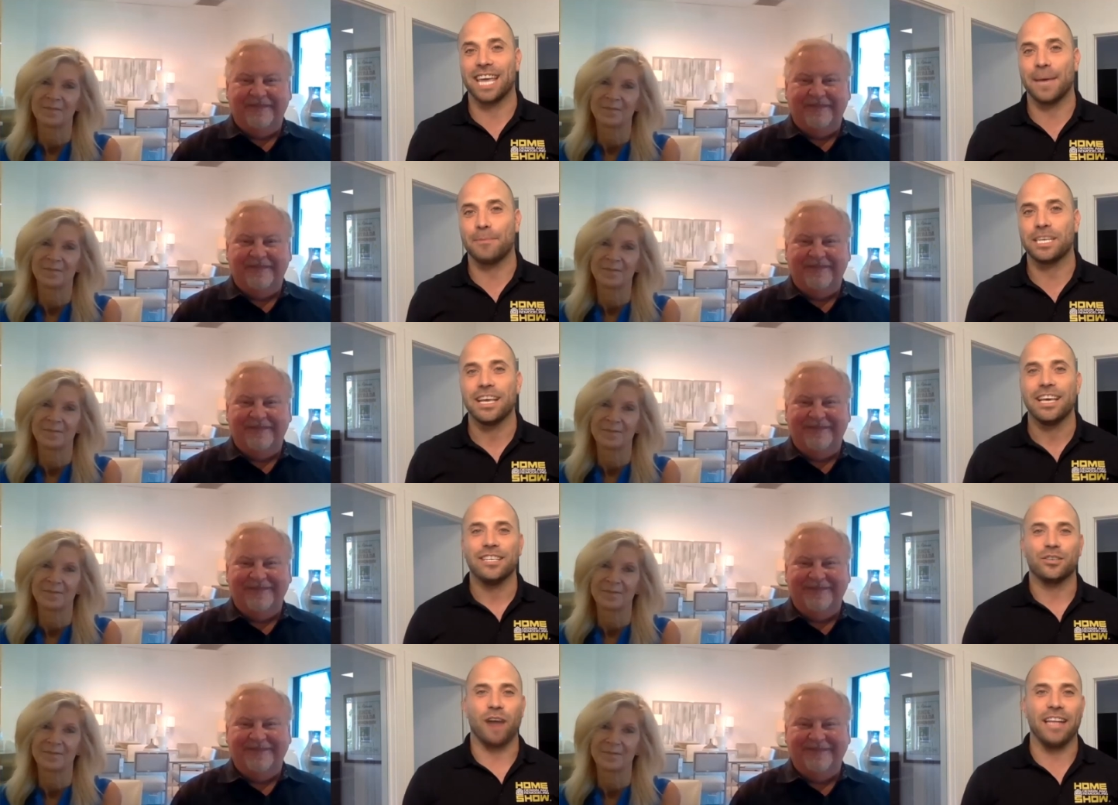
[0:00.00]
Speaker 1: tips,
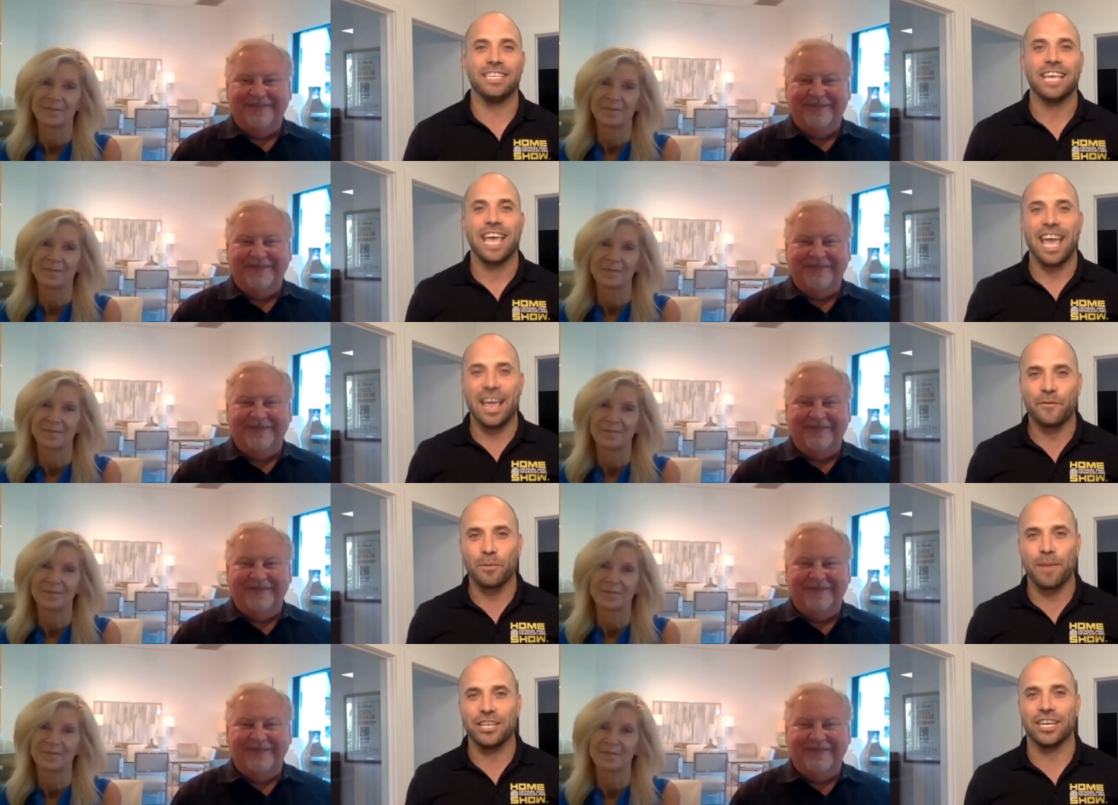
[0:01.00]
trends,
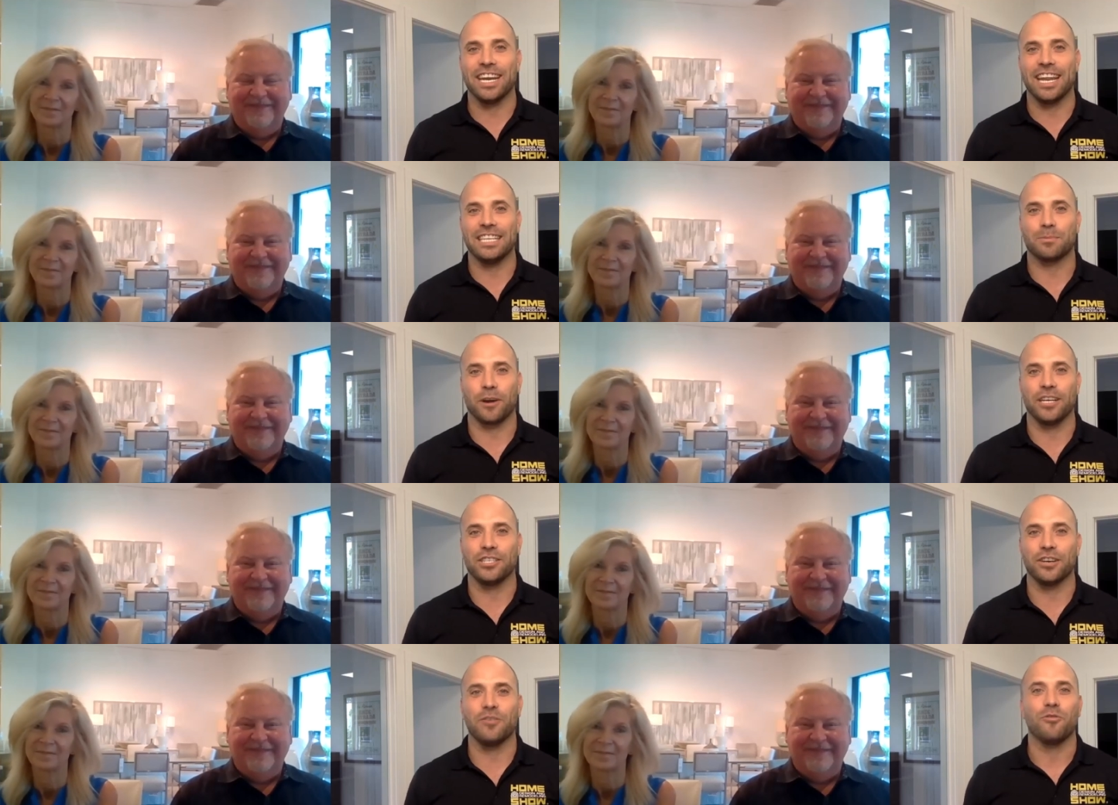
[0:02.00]
information, and
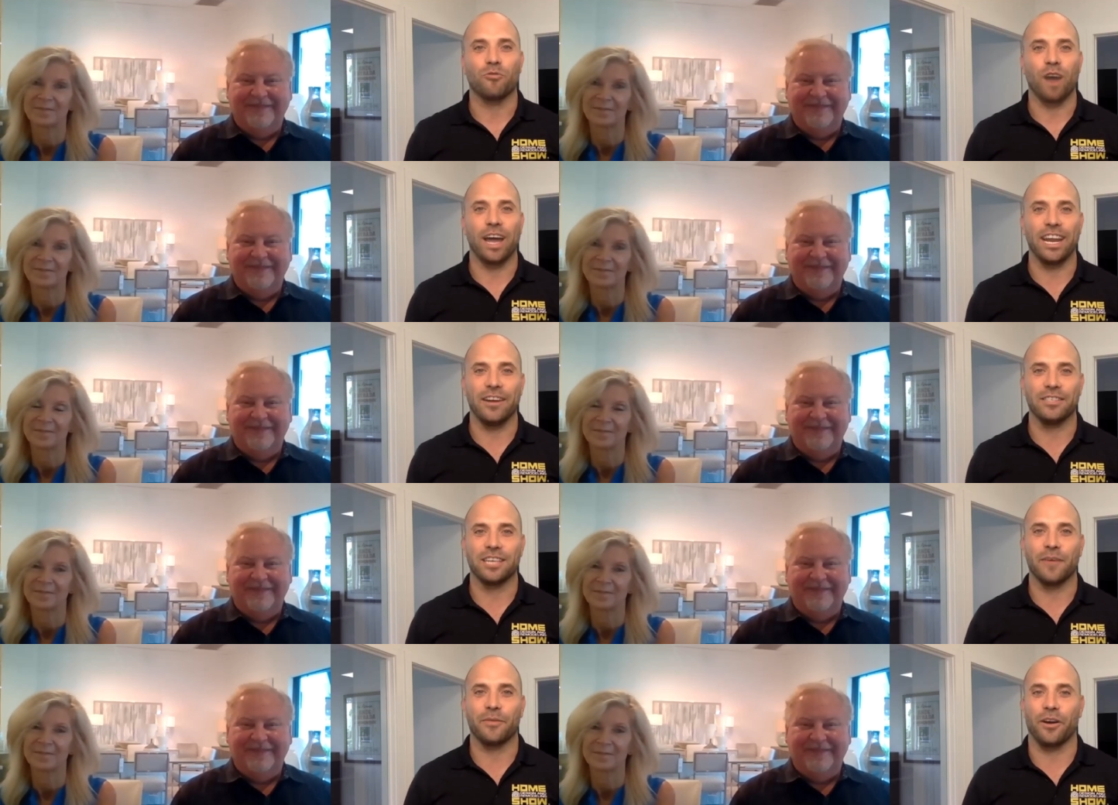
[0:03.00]
inspiration right here in
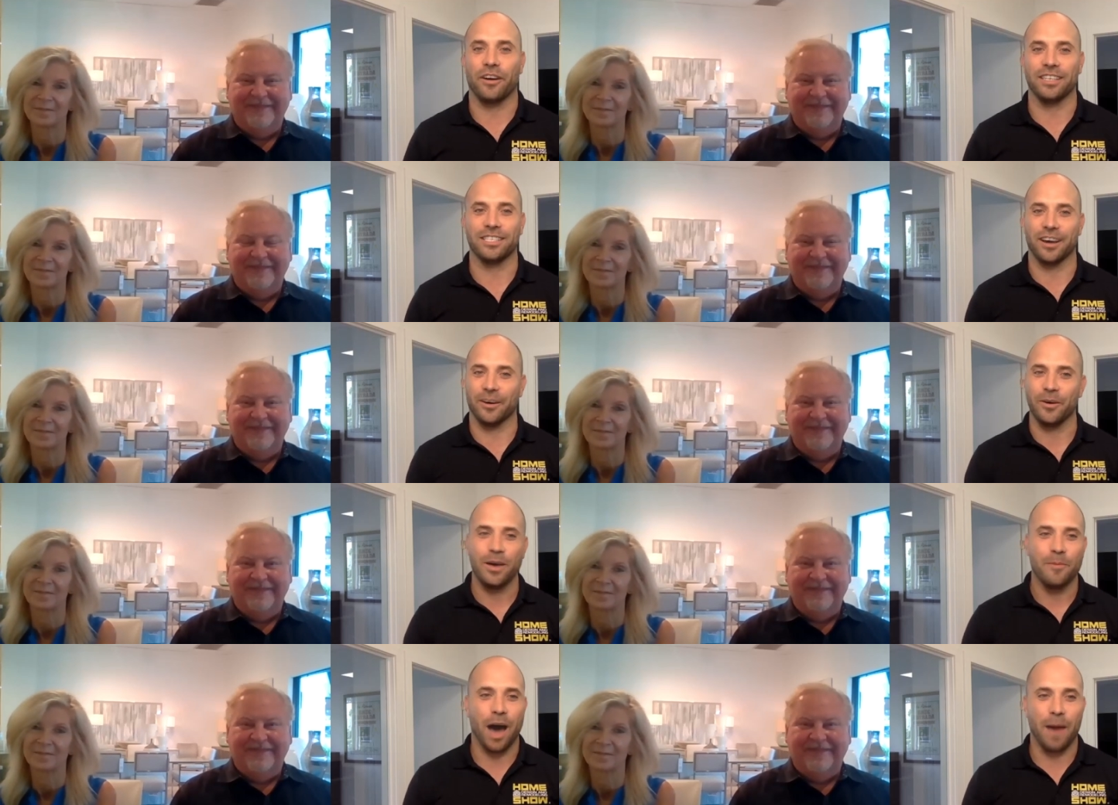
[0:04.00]
South Florida. So
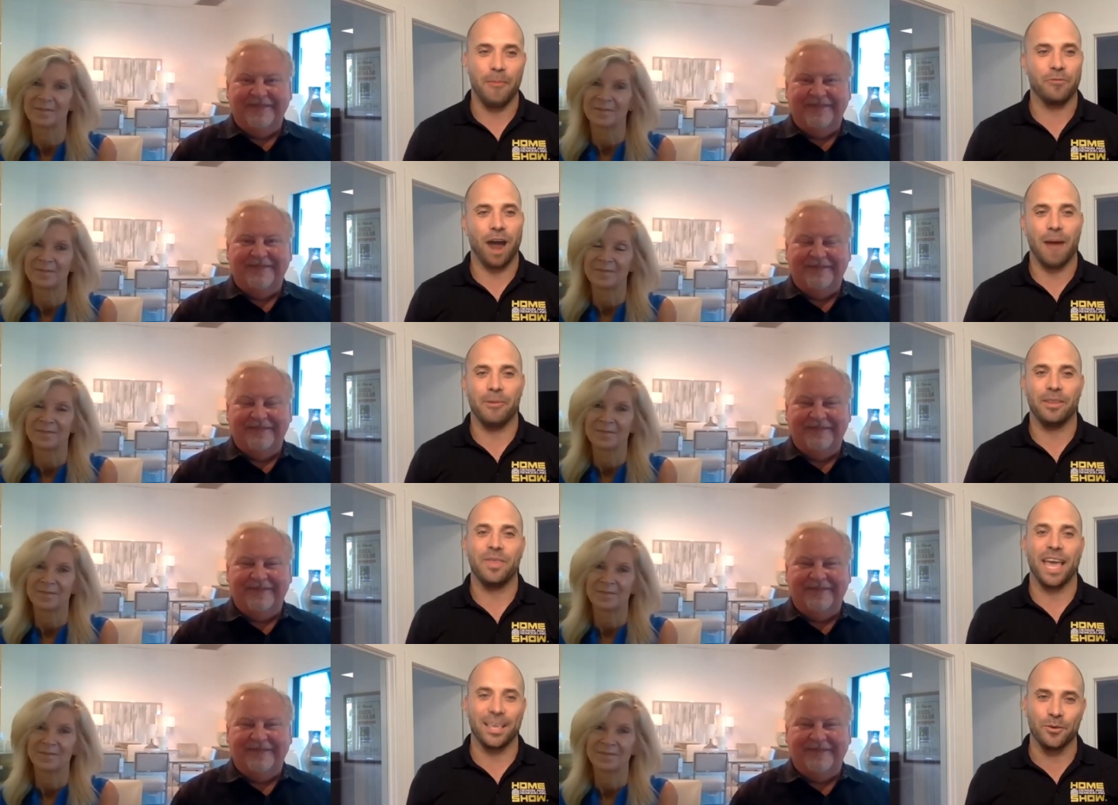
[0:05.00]
Bobby, Robin,
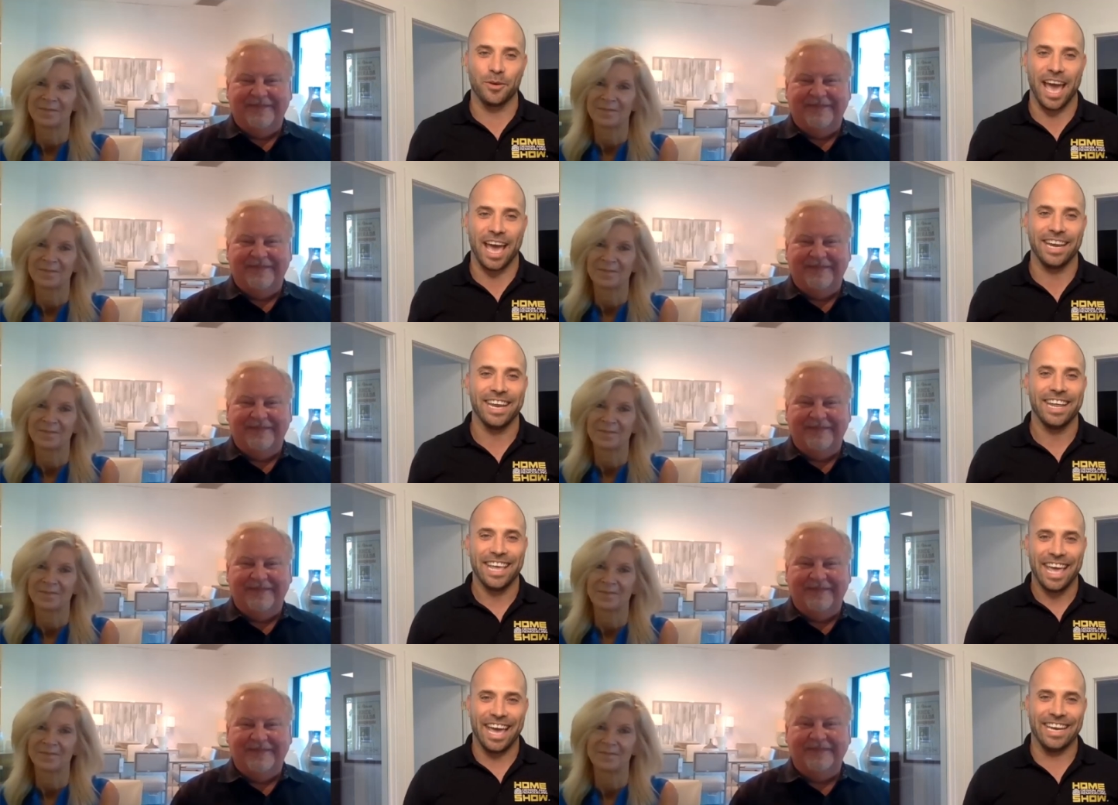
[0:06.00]
thank you again,
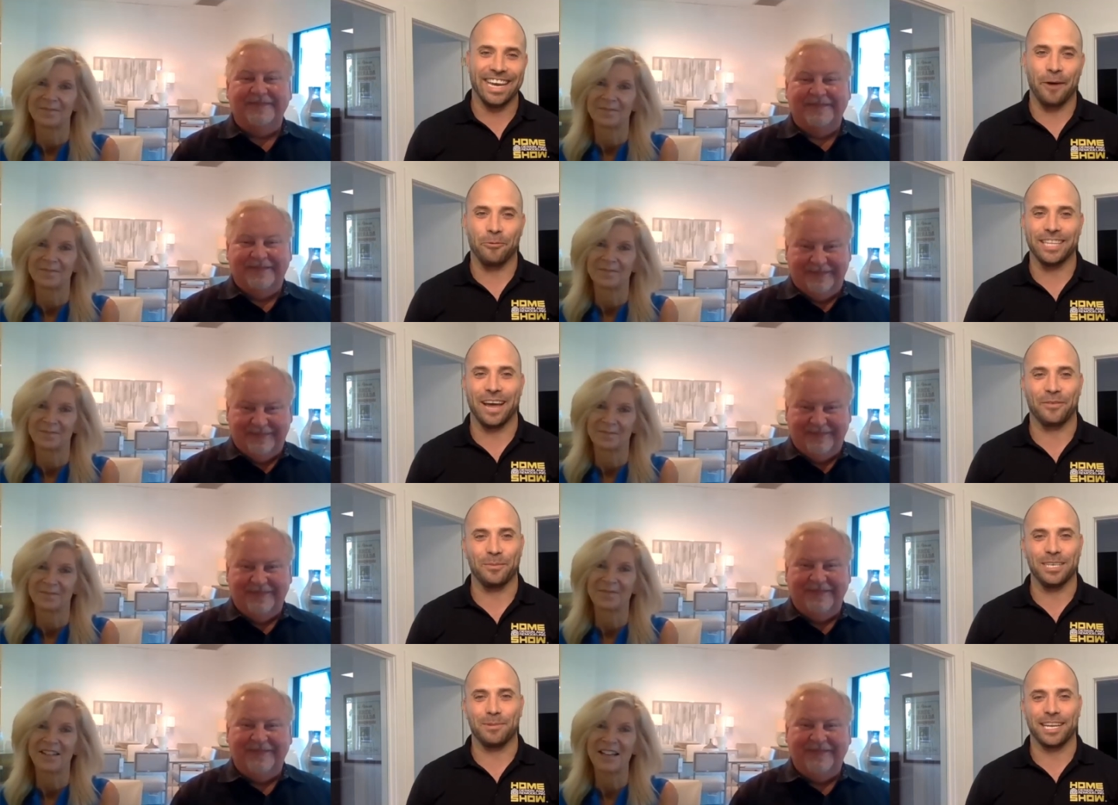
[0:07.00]
and we'll definitely
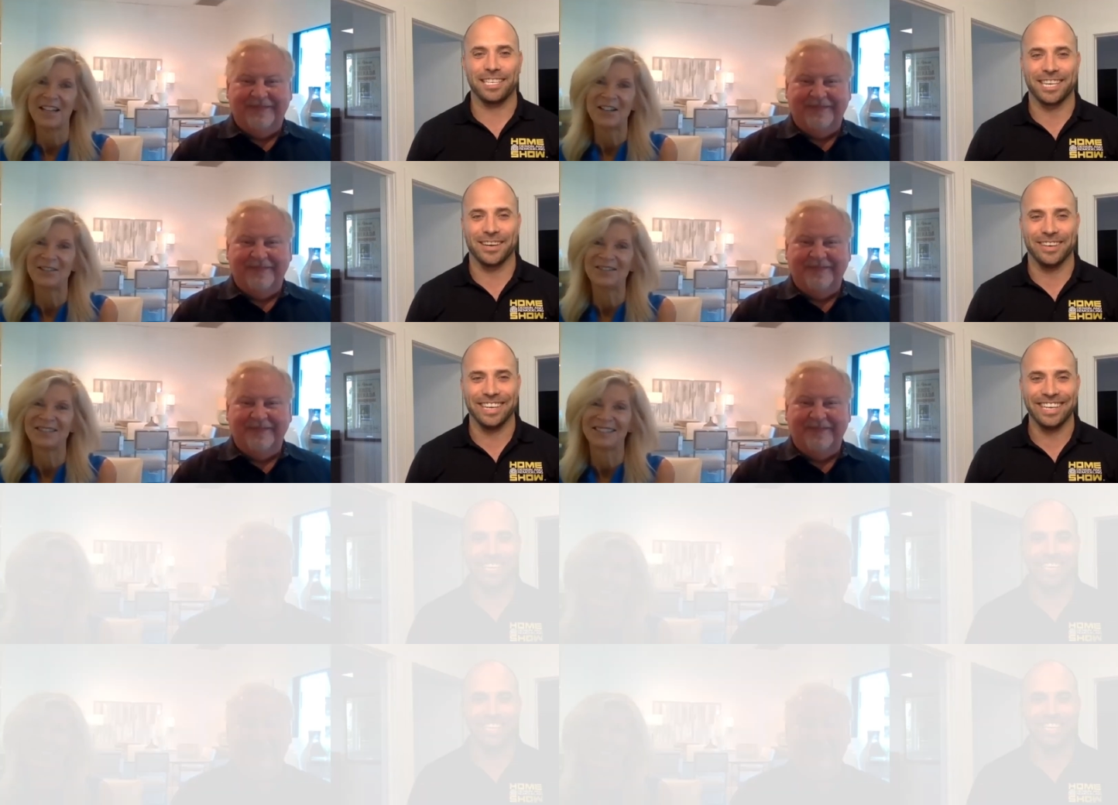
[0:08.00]
be speaking soon.
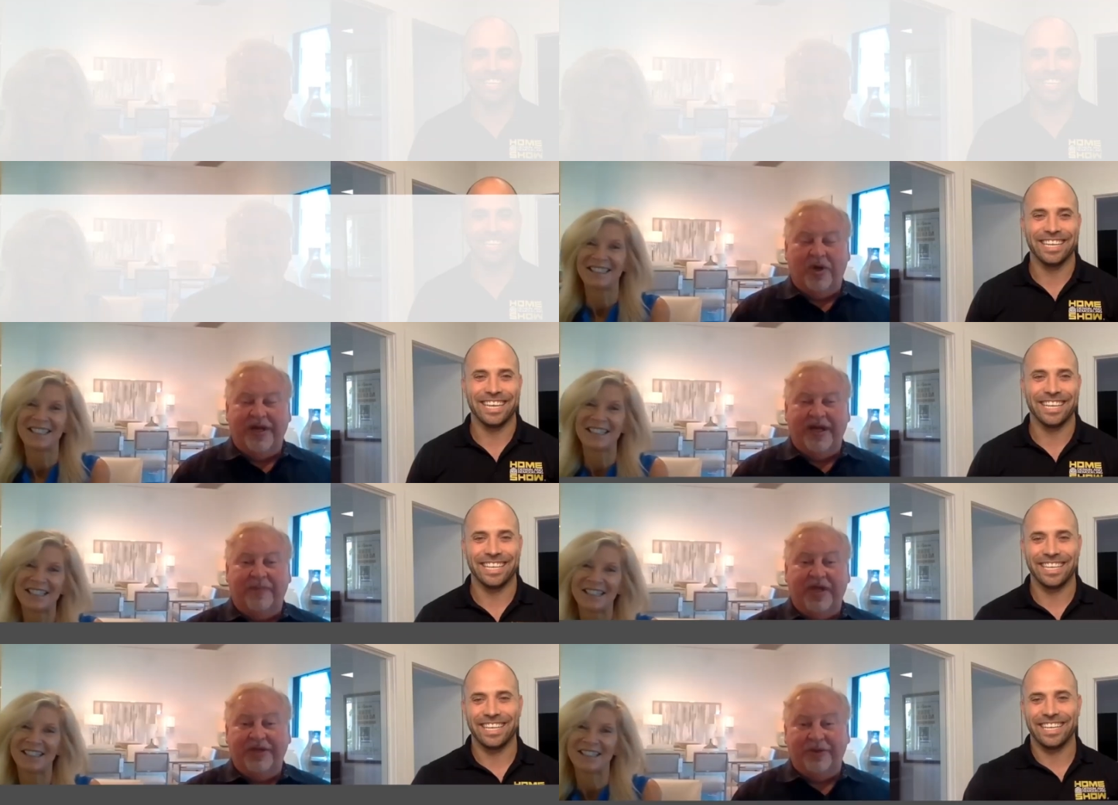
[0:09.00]
Speaker 2: Sounds great, Adam.
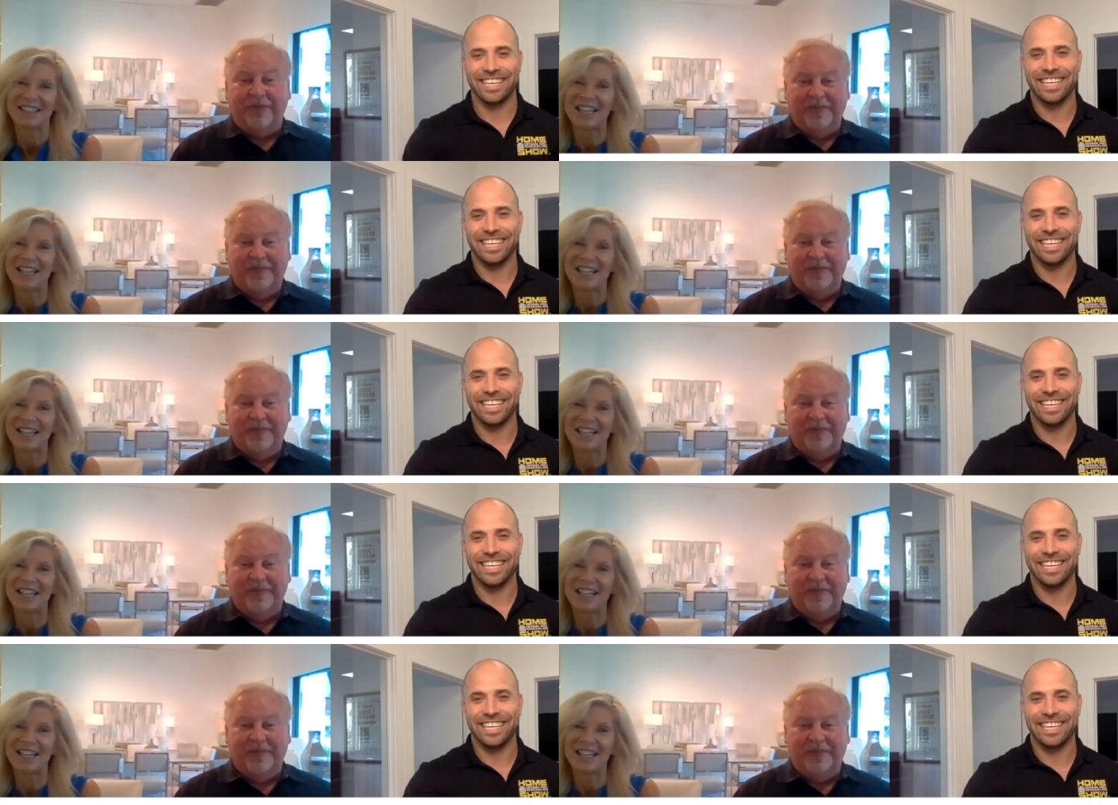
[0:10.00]
Thank you.